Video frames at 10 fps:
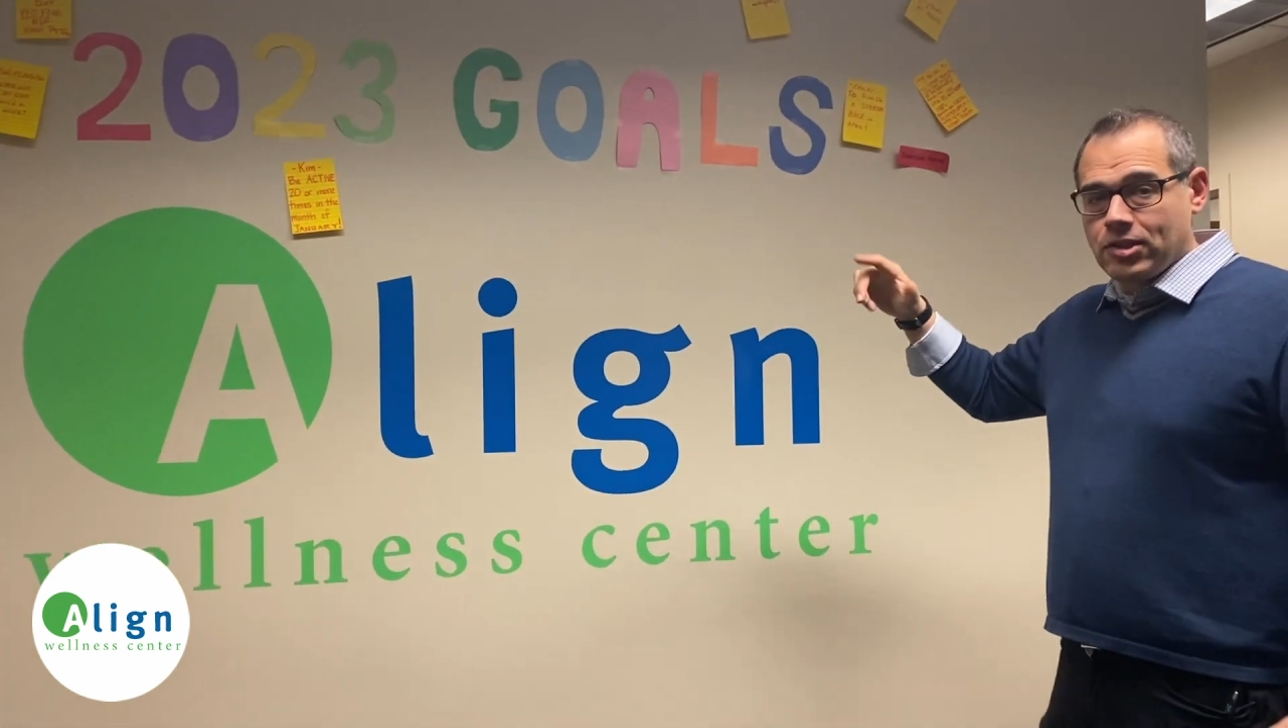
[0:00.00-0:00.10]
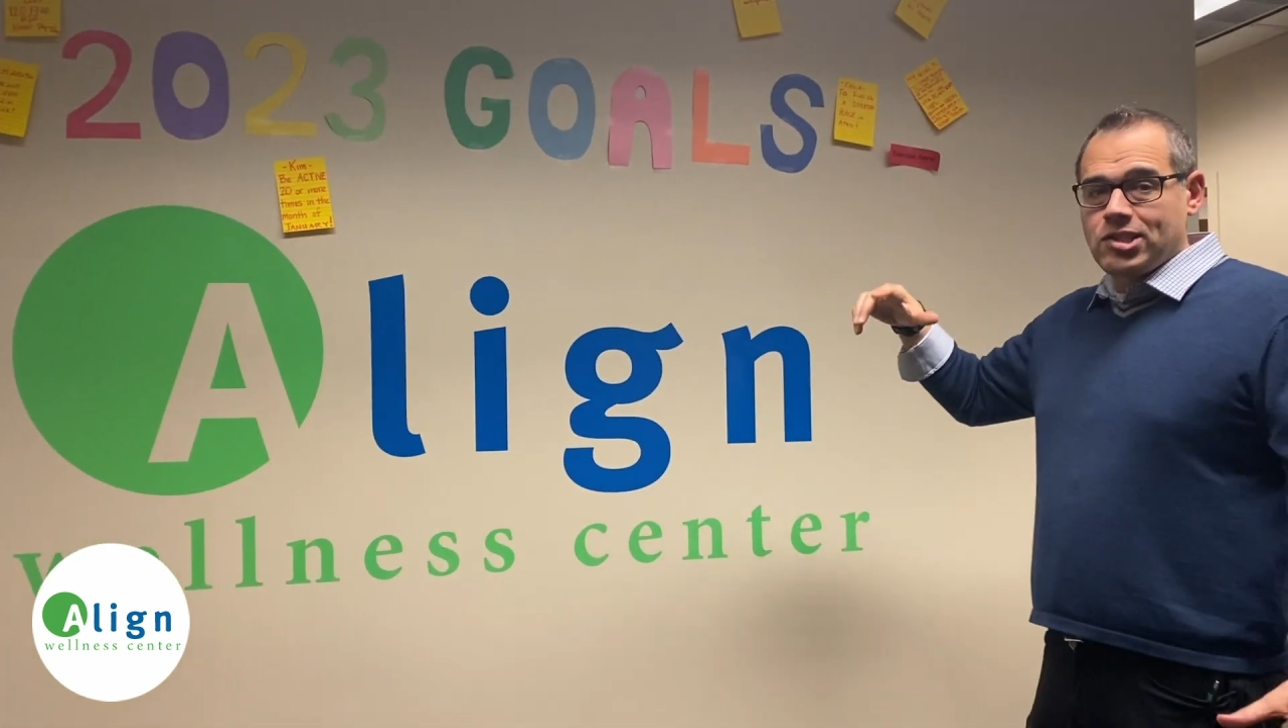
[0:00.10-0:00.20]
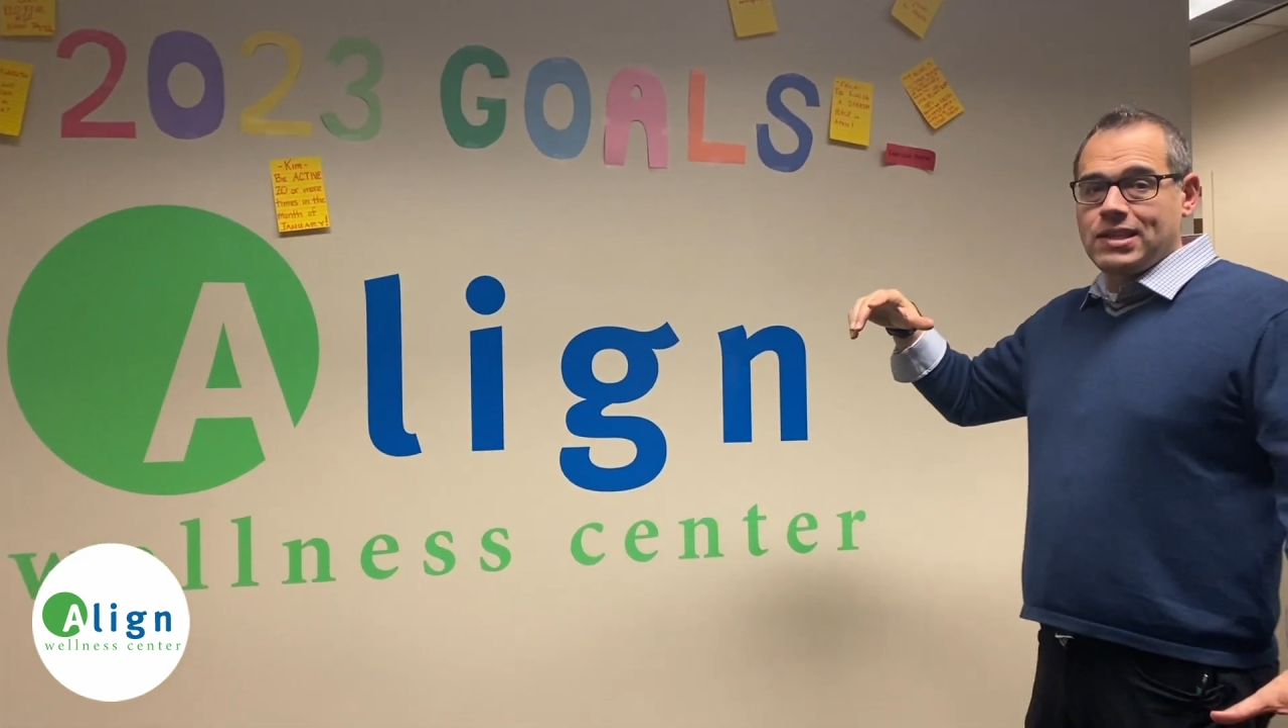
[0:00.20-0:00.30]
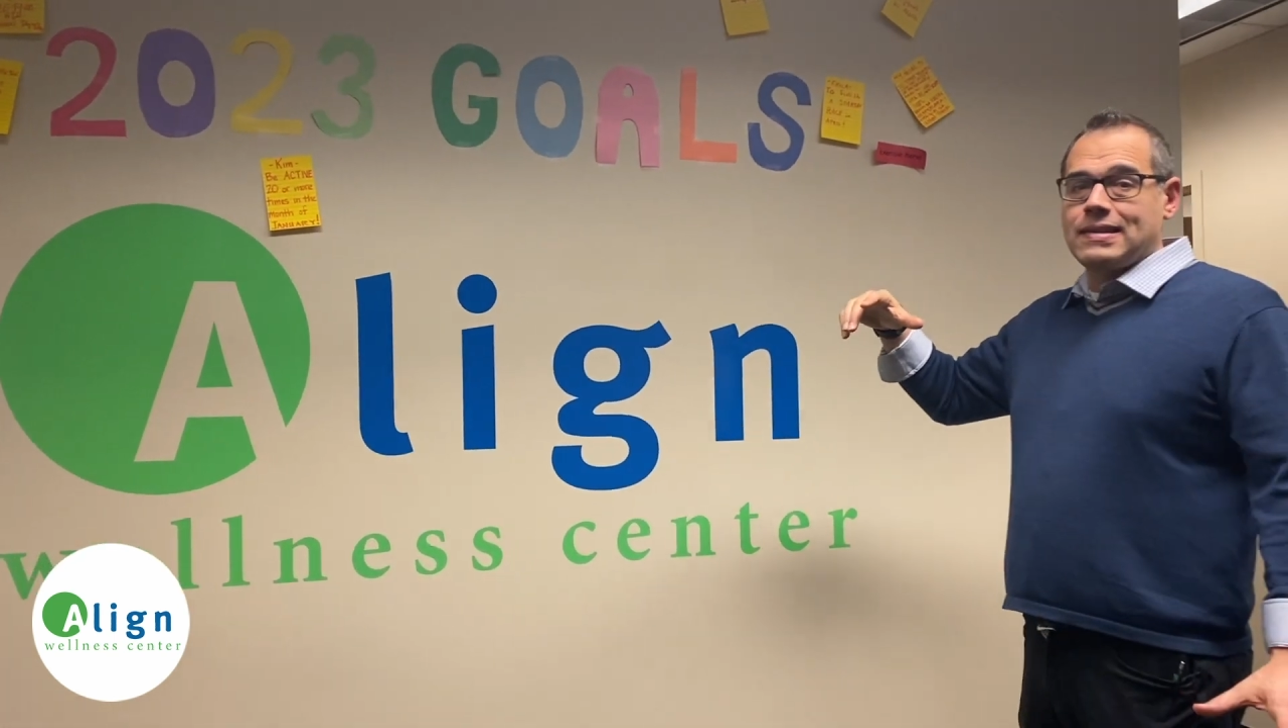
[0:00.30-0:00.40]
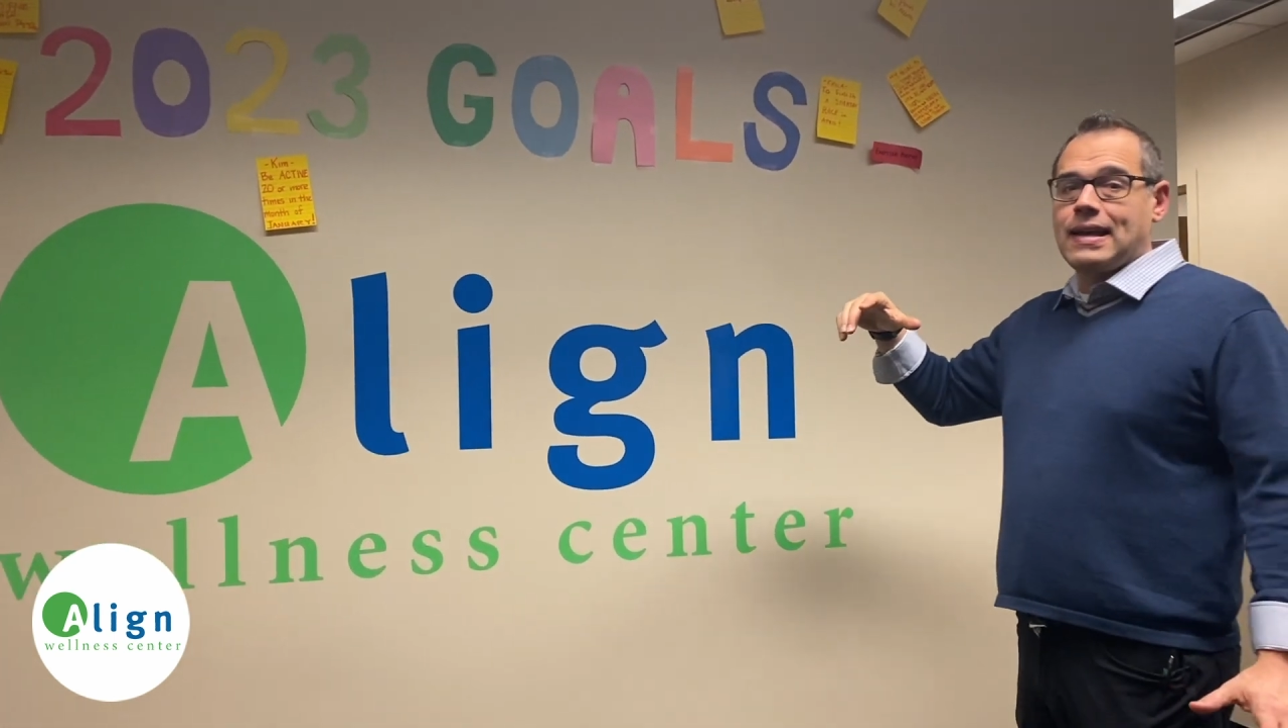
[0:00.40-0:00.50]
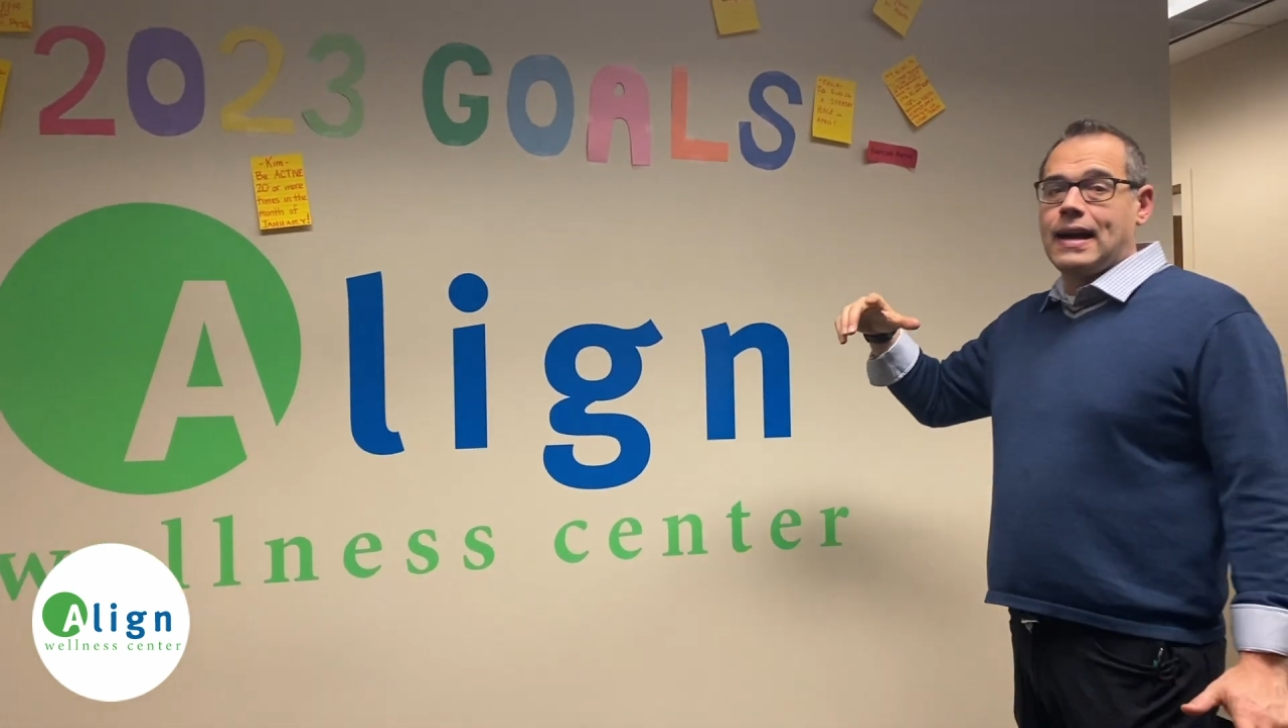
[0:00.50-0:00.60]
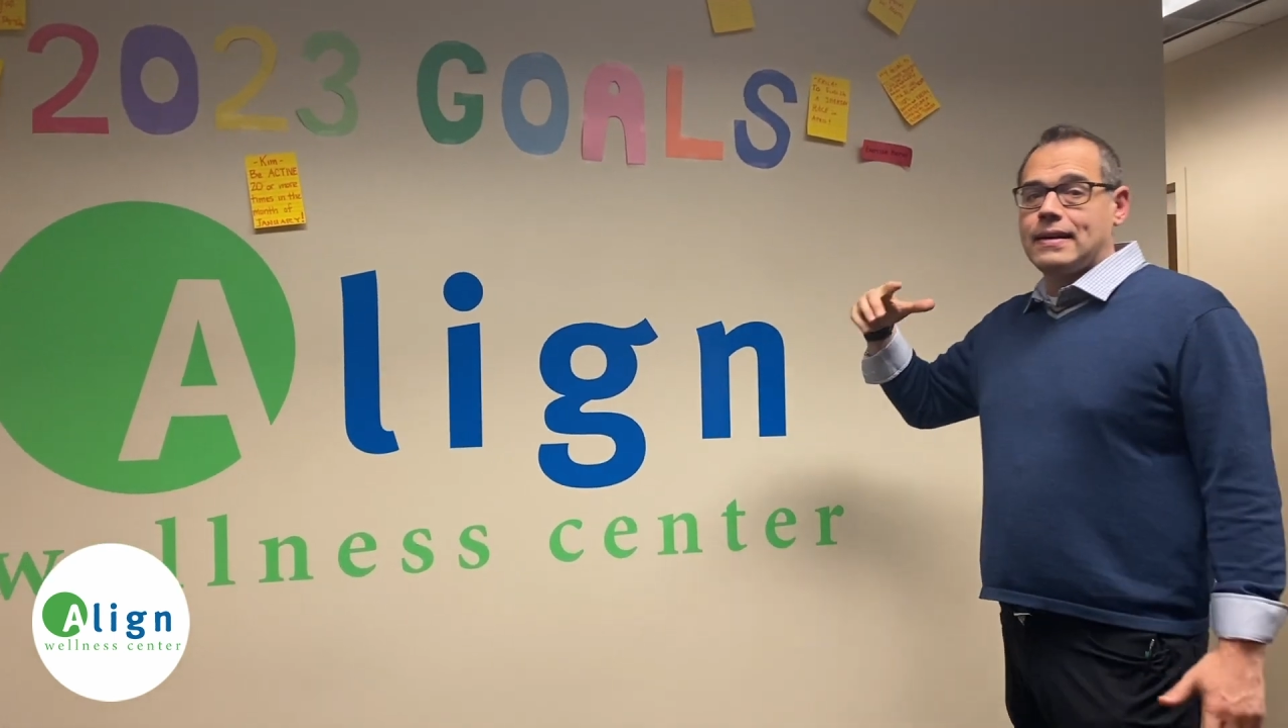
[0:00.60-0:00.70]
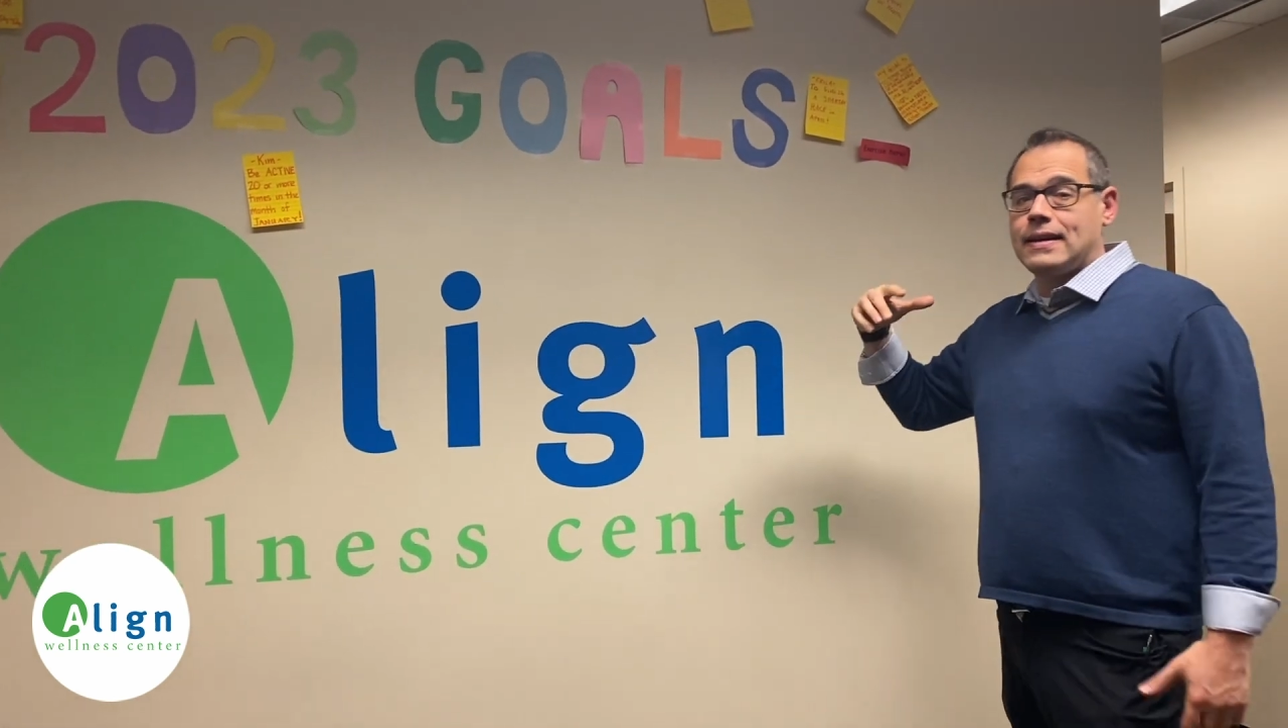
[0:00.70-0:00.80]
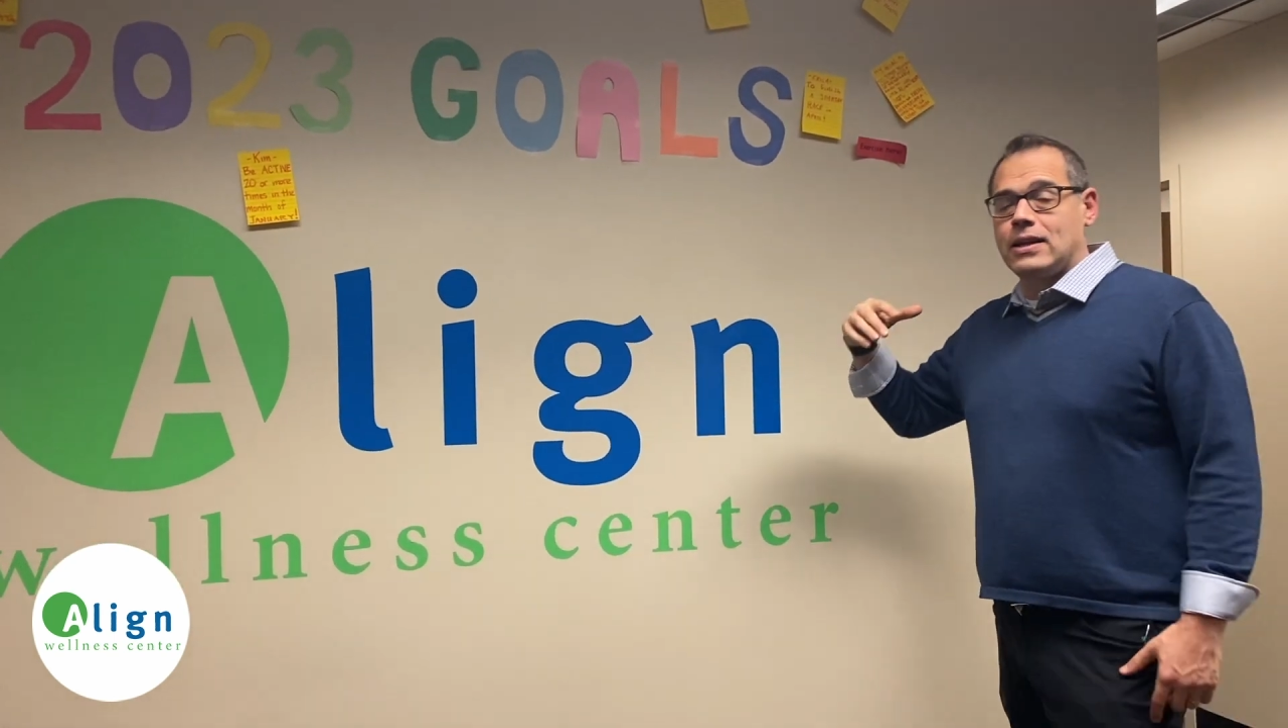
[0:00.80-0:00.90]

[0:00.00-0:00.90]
and she's got it